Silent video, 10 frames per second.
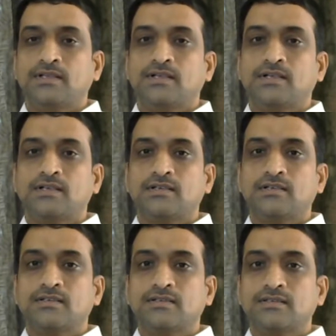
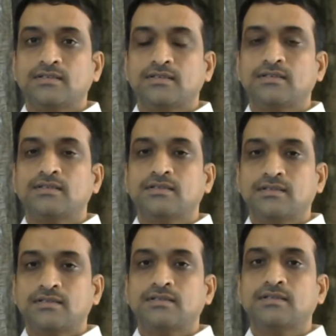uh,
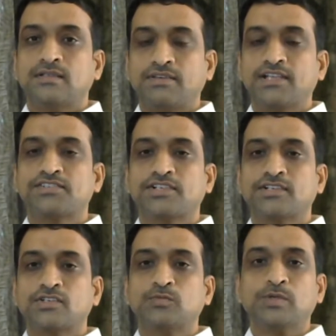the venous
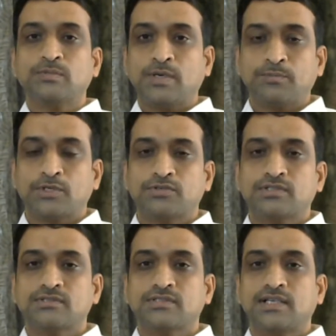return to be pumped out
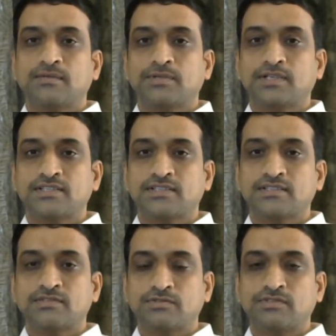because
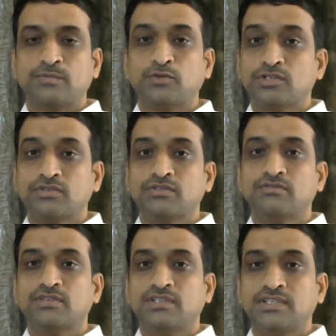the more
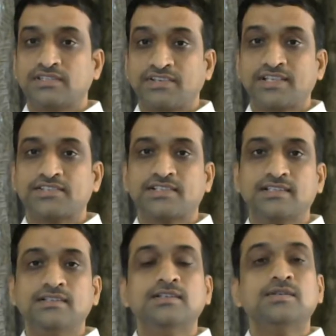is the venous
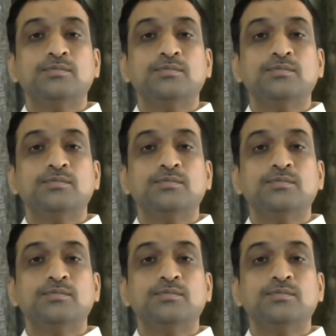return,